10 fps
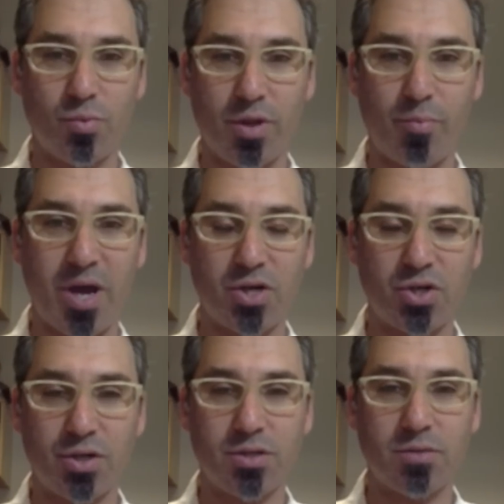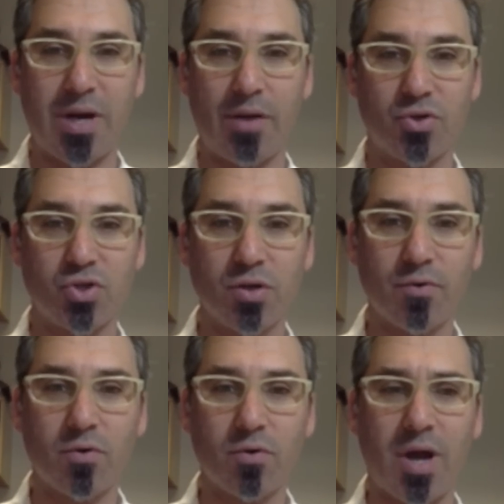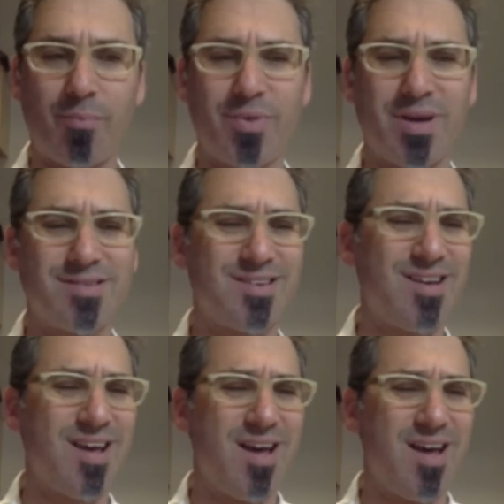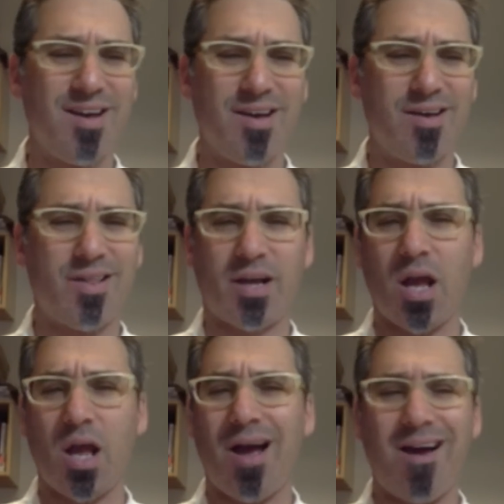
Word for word: with patients about the cervical cap, they said, like, I've